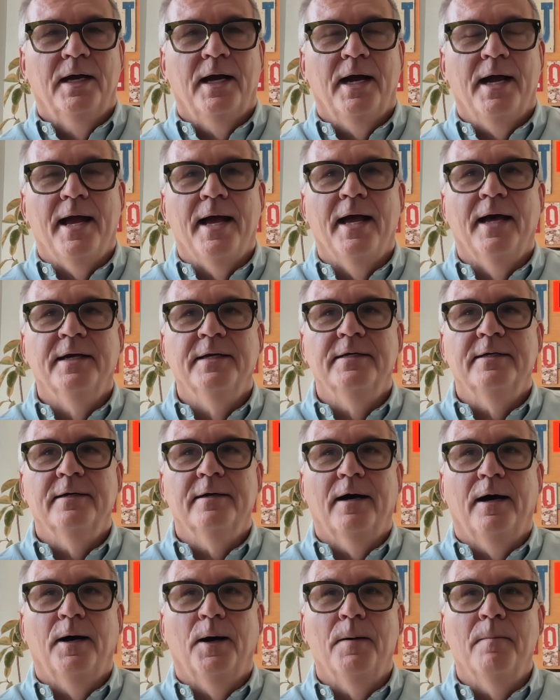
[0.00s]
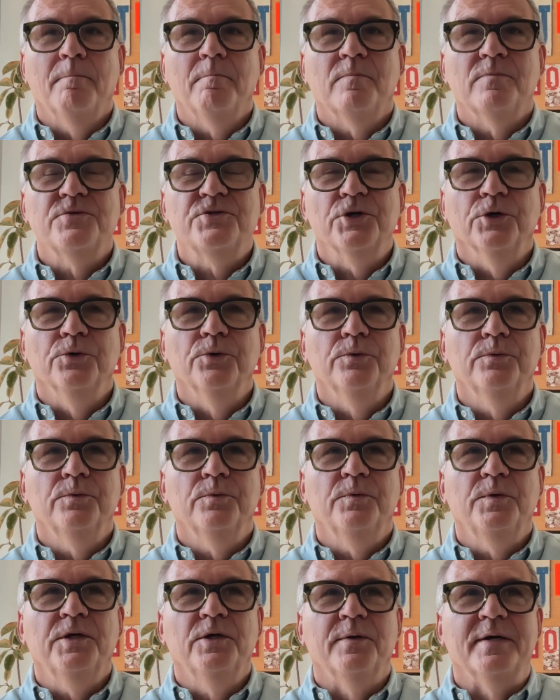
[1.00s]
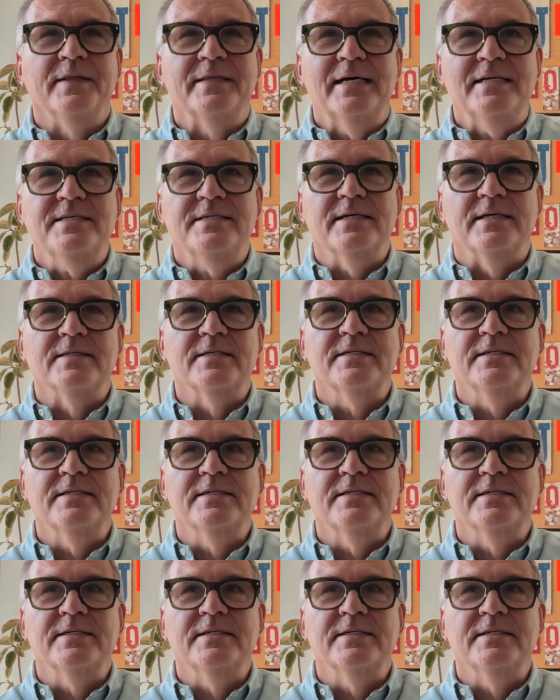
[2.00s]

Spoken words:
And in that sense,